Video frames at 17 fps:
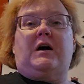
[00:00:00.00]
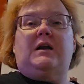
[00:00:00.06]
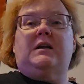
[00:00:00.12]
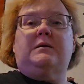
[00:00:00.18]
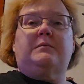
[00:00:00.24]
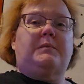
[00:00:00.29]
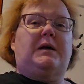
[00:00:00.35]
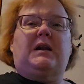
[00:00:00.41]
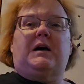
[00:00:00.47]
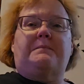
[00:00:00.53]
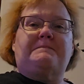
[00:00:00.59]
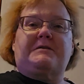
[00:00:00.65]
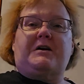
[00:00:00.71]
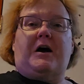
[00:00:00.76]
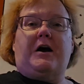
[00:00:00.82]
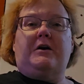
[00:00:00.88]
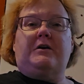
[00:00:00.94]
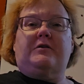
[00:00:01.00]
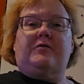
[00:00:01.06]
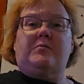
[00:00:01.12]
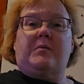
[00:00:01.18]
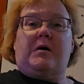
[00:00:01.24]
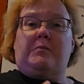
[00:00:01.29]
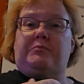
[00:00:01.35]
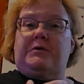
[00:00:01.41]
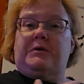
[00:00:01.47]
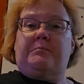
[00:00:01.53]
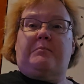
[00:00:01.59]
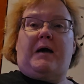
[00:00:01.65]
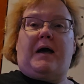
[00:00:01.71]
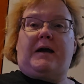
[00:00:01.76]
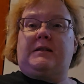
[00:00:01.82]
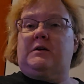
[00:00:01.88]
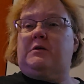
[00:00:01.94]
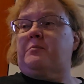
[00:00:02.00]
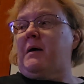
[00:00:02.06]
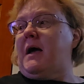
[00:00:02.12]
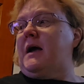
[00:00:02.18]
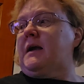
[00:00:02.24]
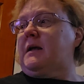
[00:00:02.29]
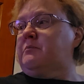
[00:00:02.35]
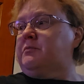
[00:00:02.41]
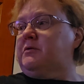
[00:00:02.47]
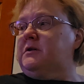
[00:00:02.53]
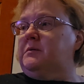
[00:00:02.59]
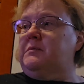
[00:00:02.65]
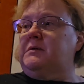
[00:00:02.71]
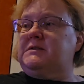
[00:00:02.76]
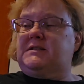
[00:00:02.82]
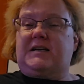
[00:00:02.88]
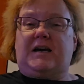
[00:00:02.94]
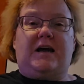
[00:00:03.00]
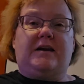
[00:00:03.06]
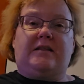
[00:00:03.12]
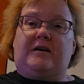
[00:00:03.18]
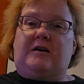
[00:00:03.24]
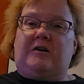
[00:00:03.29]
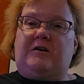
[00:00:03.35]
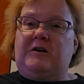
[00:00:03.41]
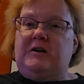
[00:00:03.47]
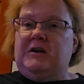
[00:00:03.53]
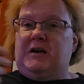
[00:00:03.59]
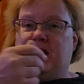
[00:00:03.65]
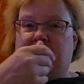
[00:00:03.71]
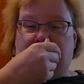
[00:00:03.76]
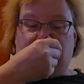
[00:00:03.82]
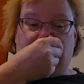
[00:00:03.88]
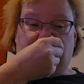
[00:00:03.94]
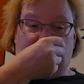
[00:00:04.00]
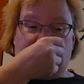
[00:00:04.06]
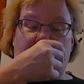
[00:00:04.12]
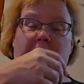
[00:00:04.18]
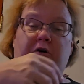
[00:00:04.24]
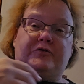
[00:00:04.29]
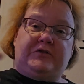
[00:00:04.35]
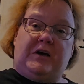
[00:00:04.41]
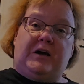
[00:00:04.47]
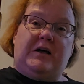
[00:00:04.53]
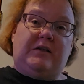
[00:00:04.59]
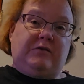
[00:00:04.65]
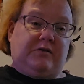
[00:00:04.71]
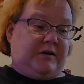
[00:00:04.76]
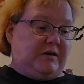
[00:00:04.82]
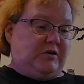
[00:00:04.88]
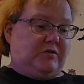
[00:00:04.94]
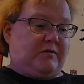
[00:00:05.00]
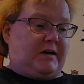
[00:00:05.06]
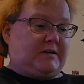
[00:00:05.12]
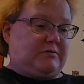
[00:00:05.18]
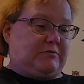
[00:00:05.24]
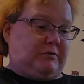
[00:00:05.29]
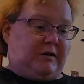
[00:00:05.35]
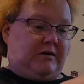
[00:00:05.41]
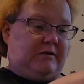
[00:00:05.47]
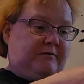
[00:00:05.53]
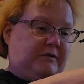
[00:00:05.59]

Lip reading: on them and I'm tired of them, I'll put them back in their bag and put them inside of there. And when I'm all done, then you guys will get a